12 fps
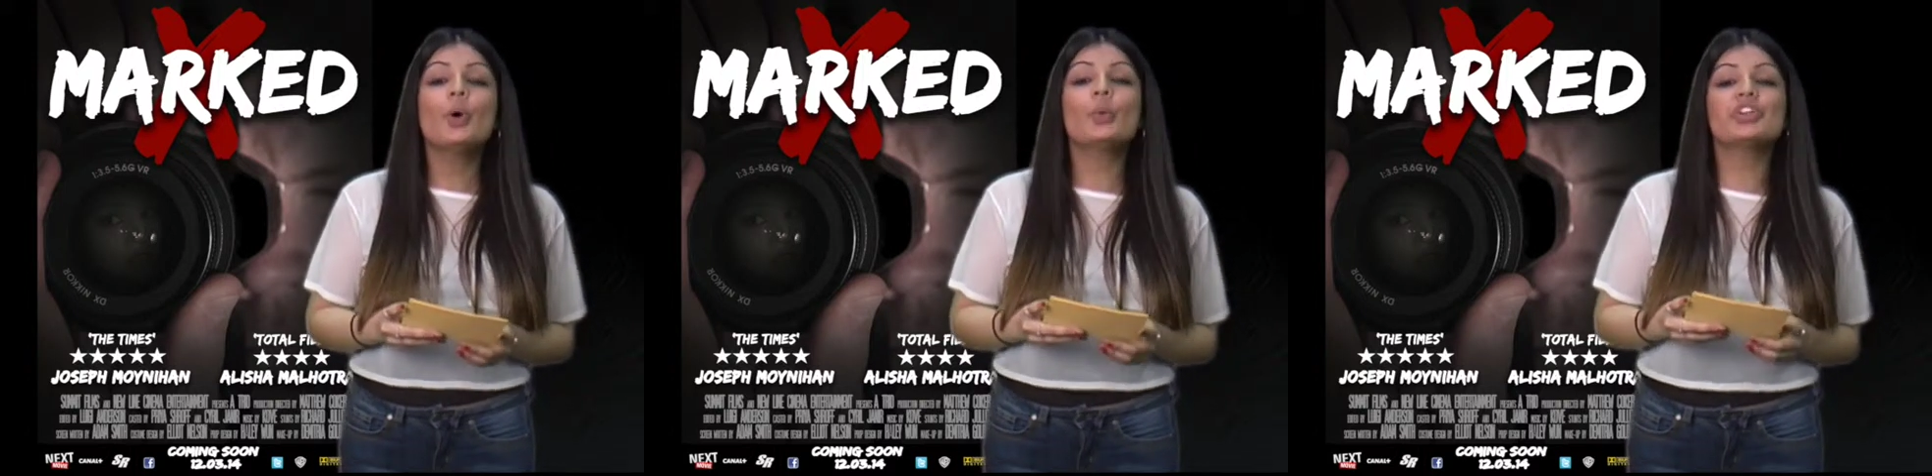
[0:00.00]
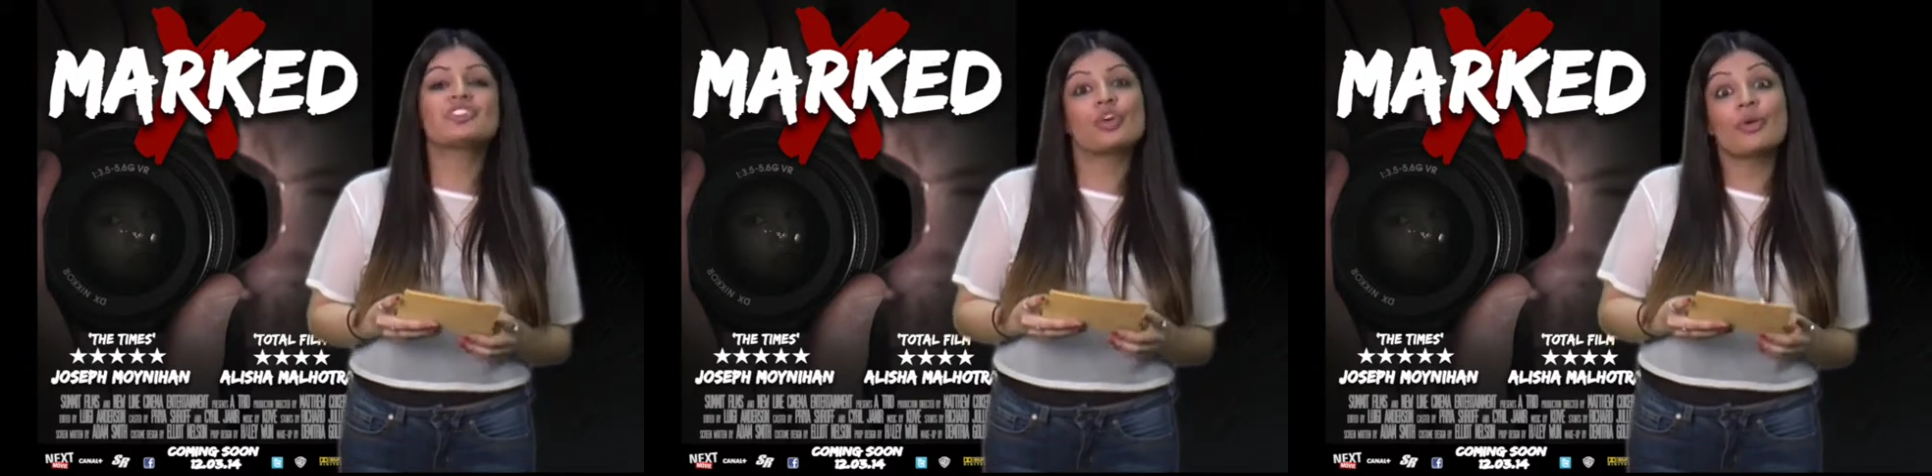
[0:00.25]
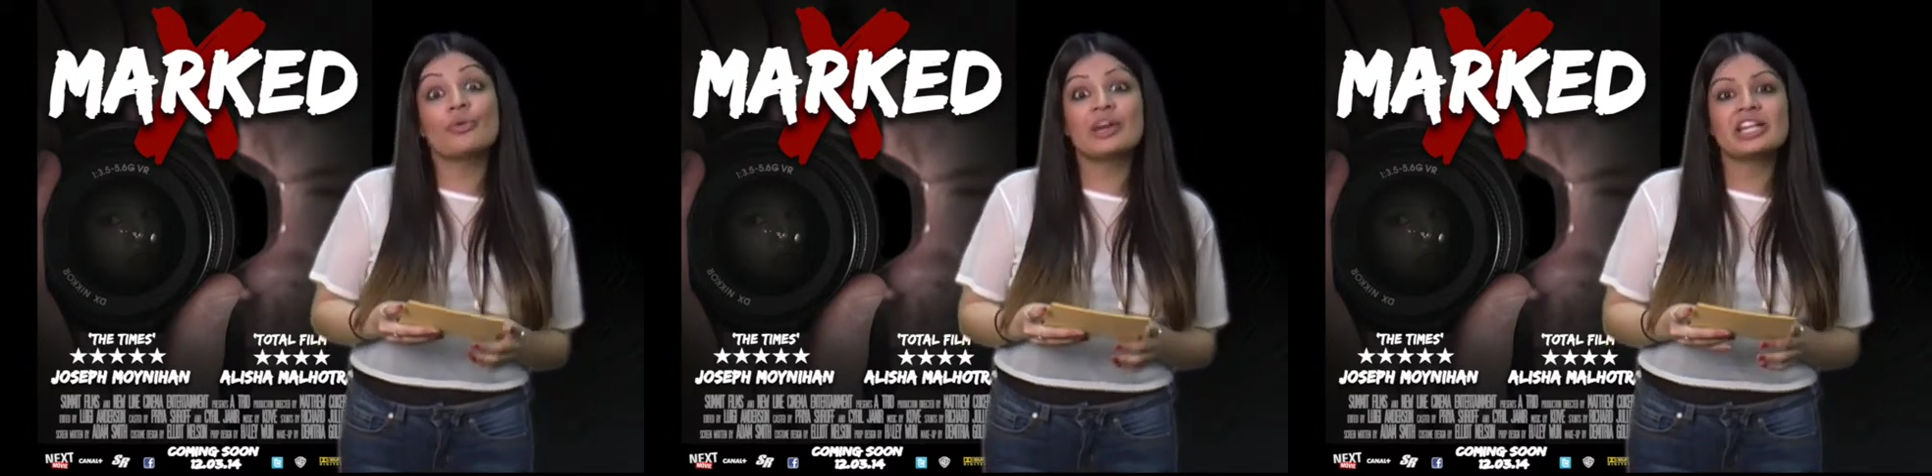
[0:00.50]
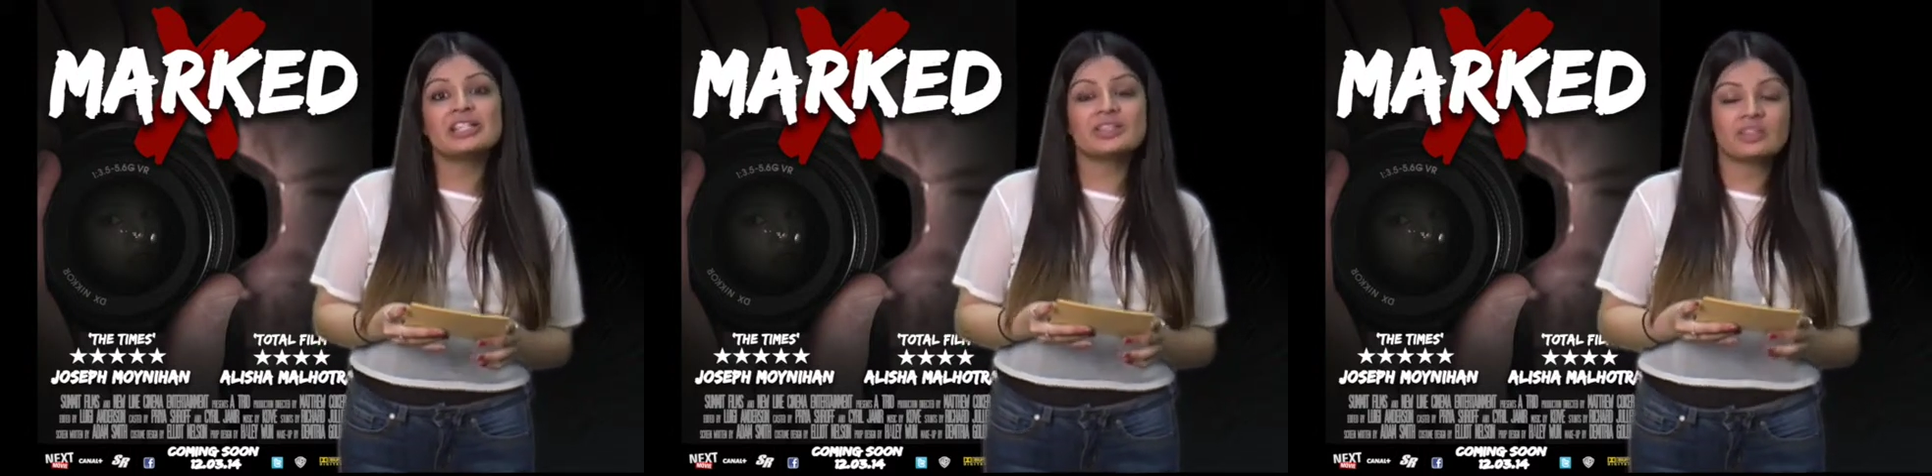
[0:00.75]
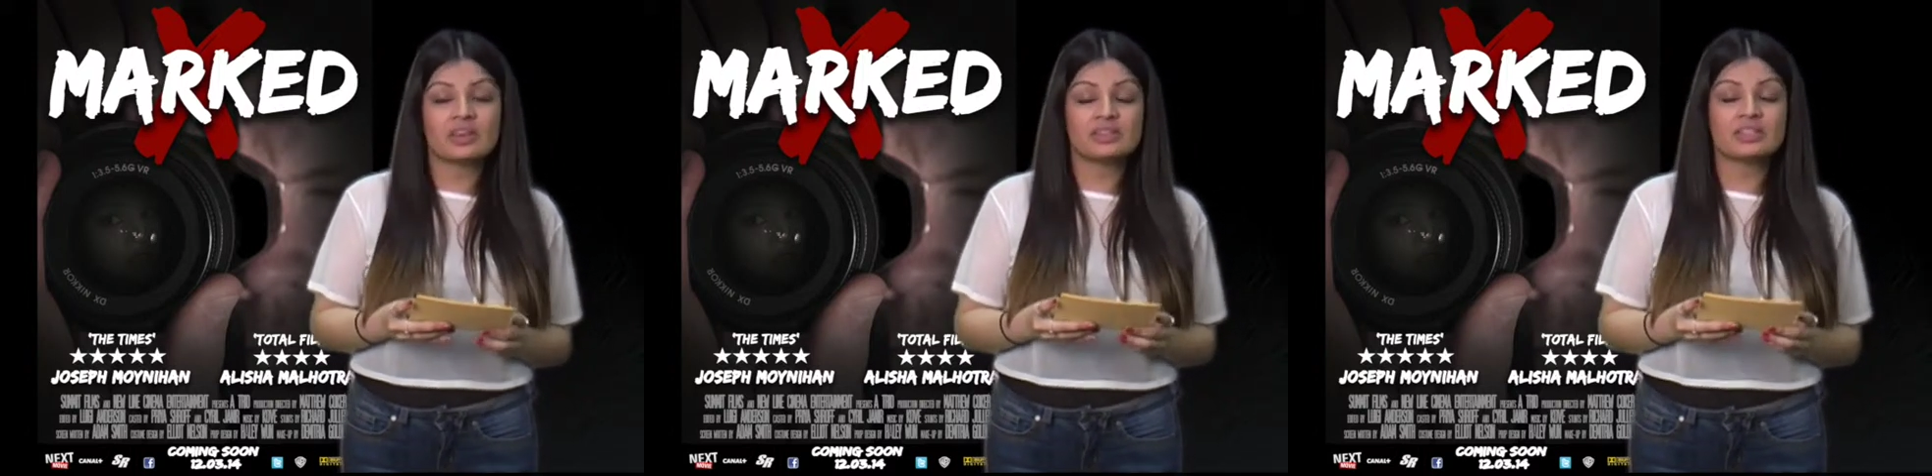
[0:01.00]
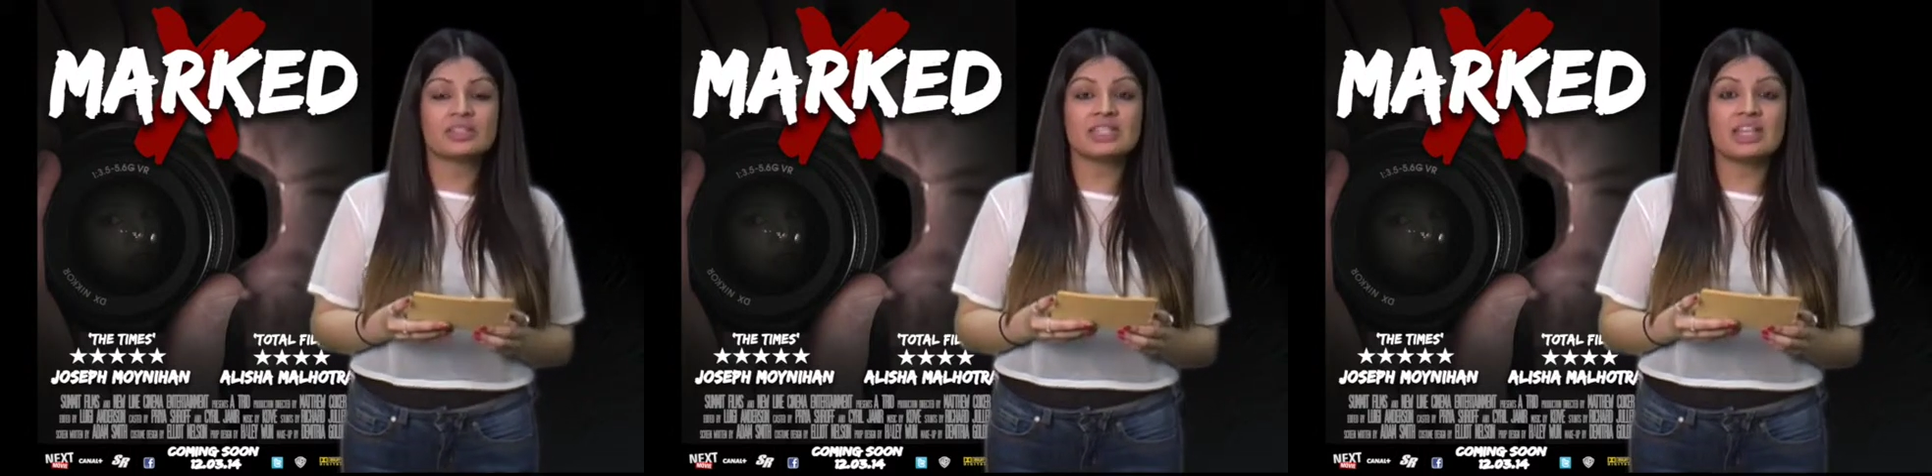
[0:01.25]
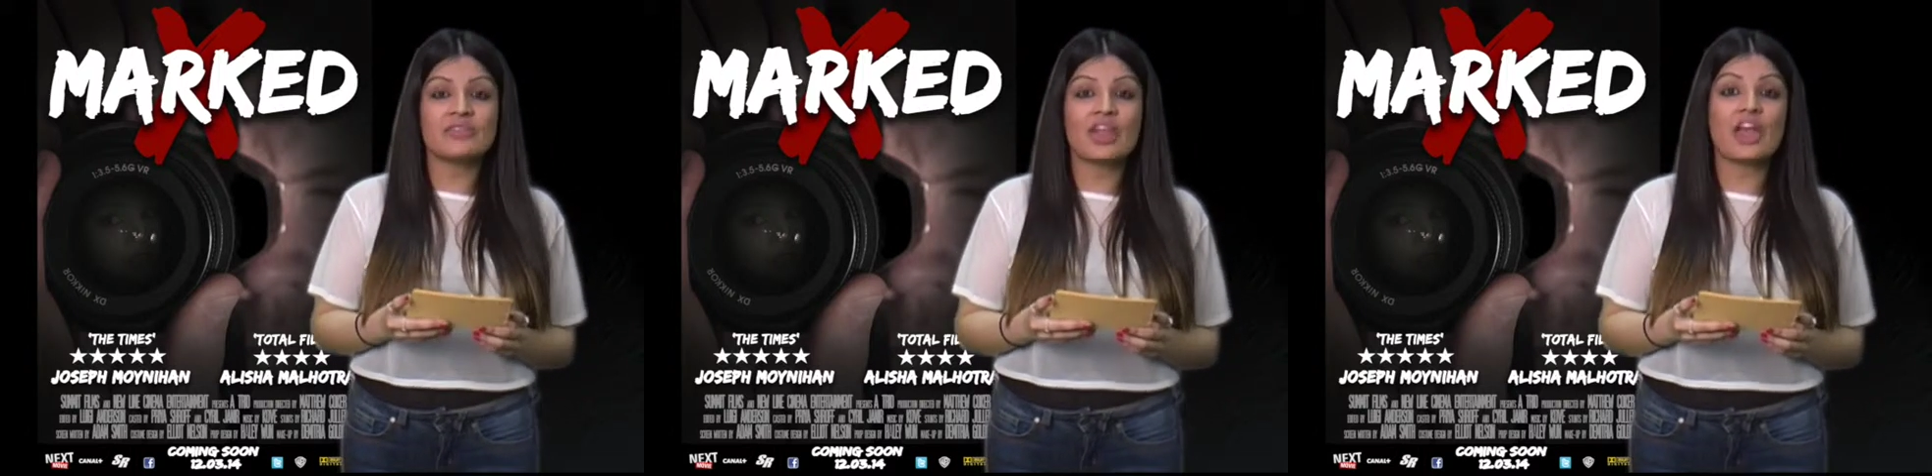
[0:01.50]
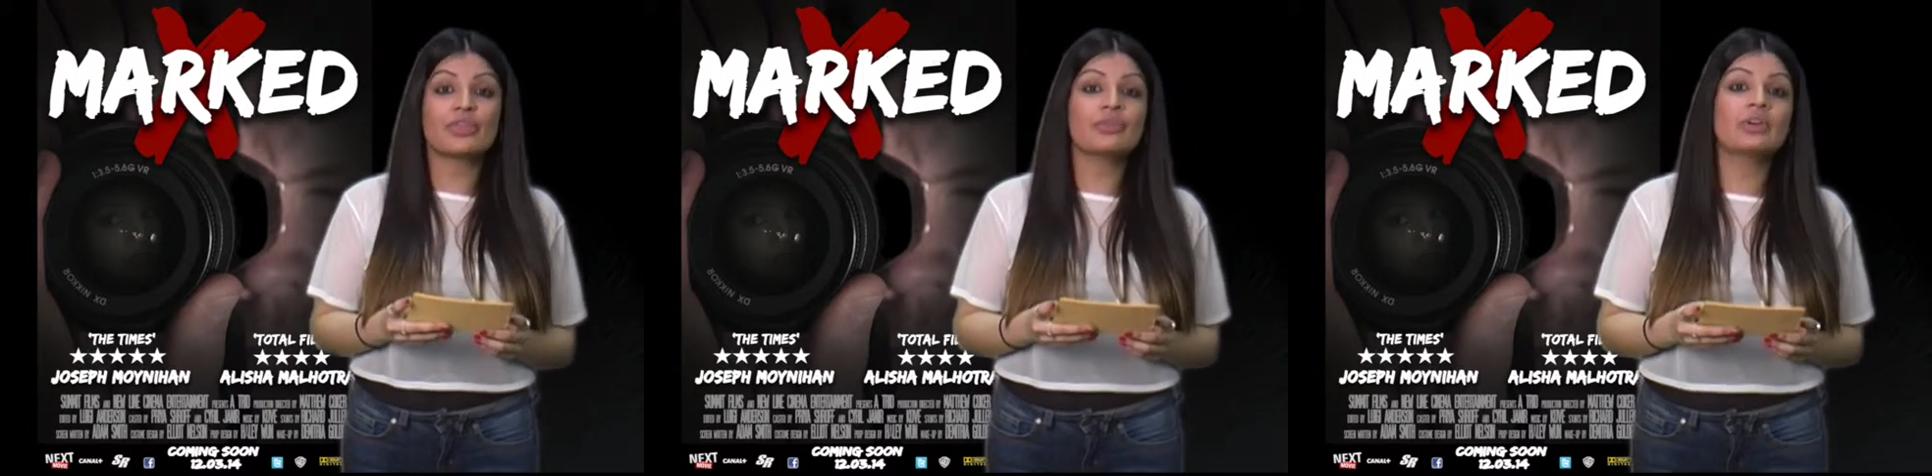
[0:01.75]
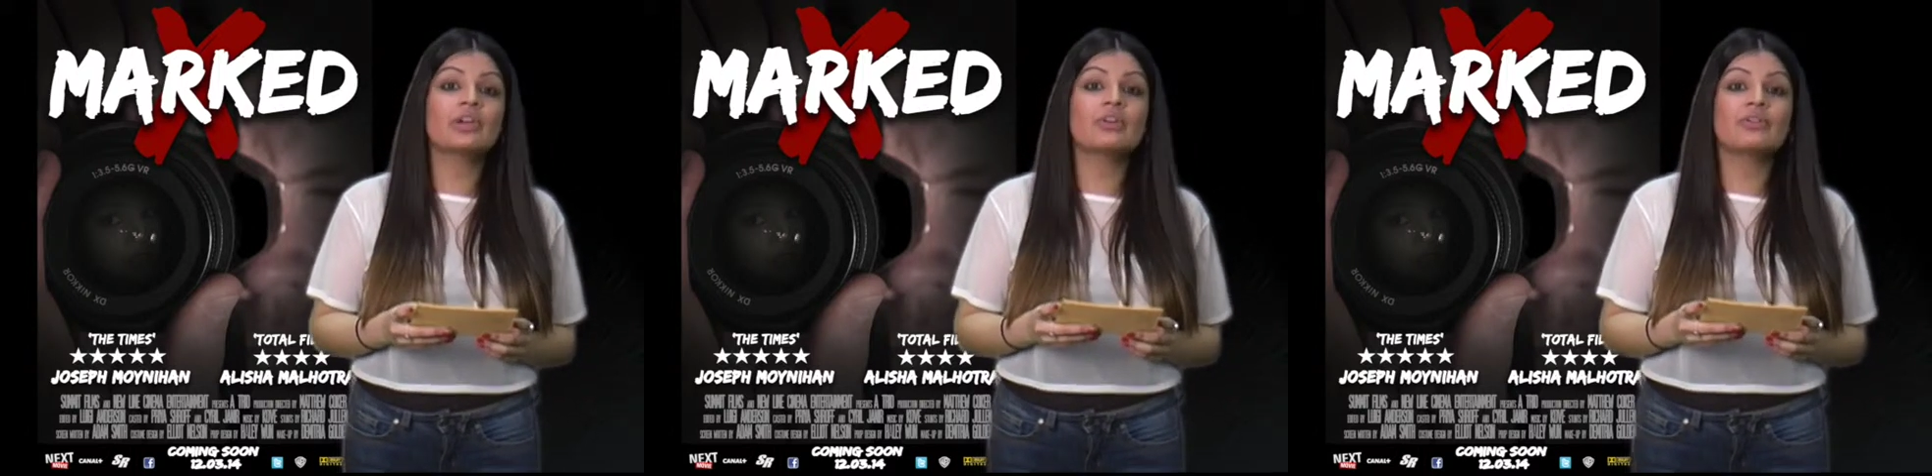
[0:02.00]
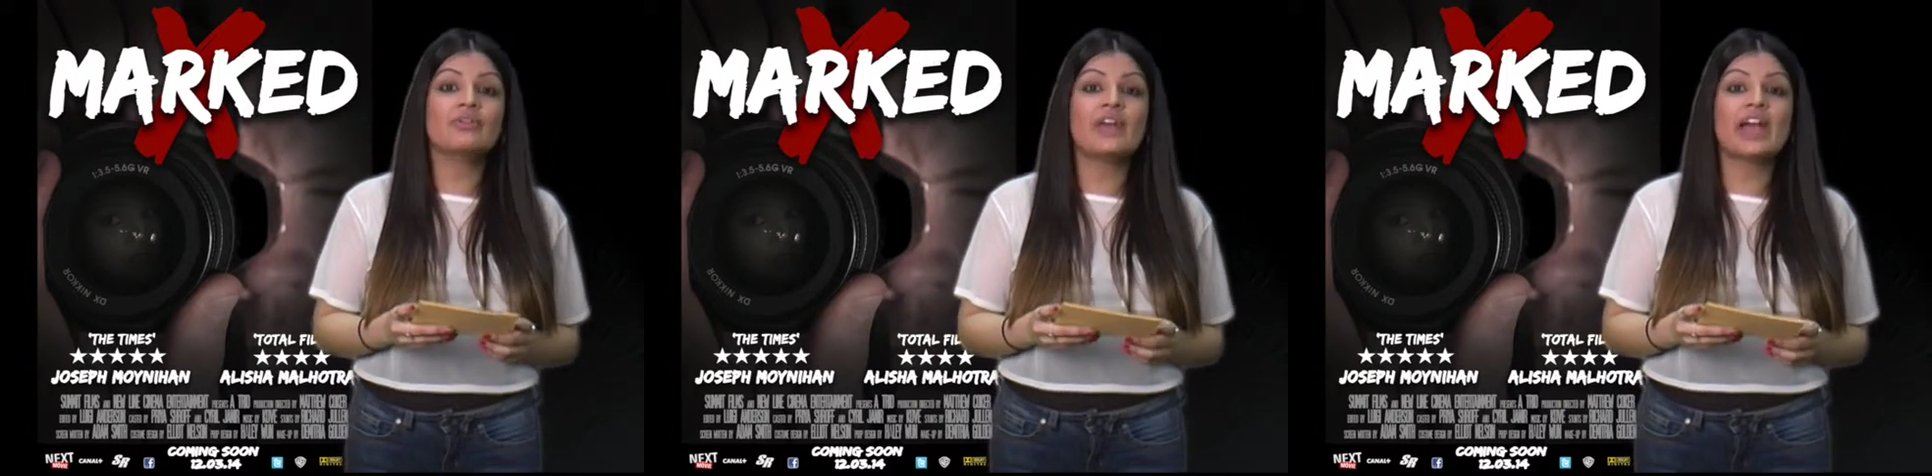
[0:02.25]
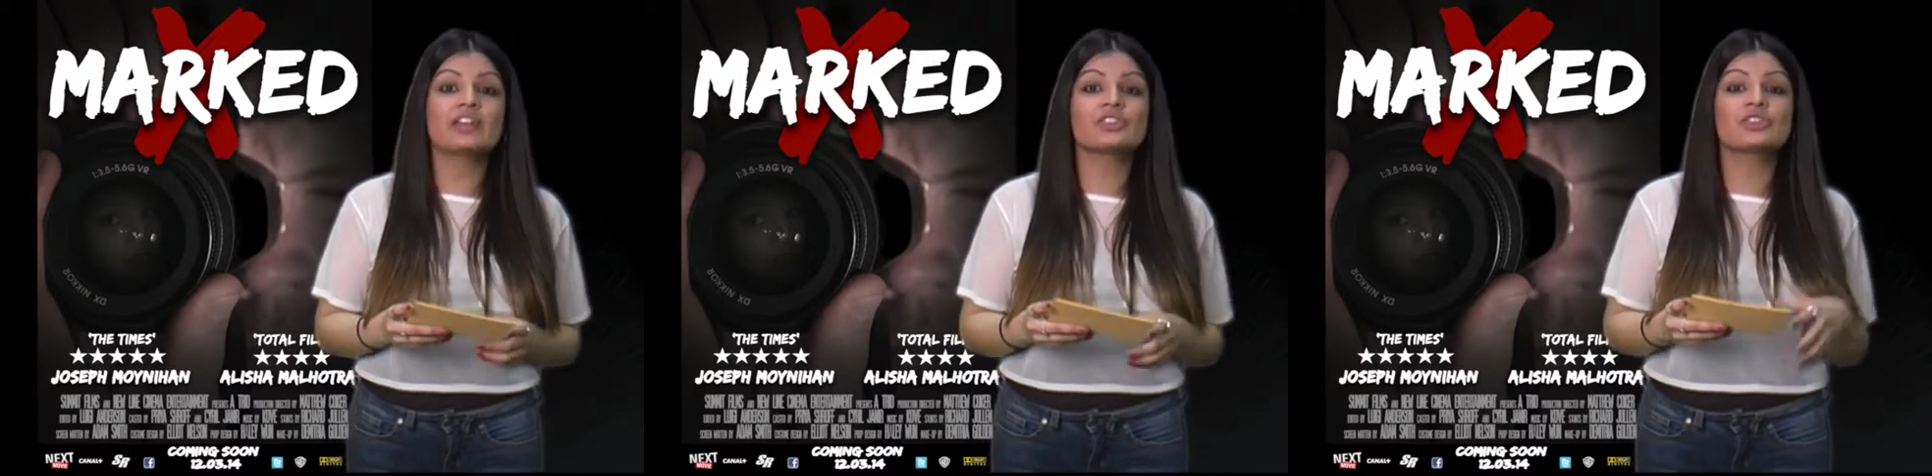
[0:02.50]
which already started to give it a thriller effect.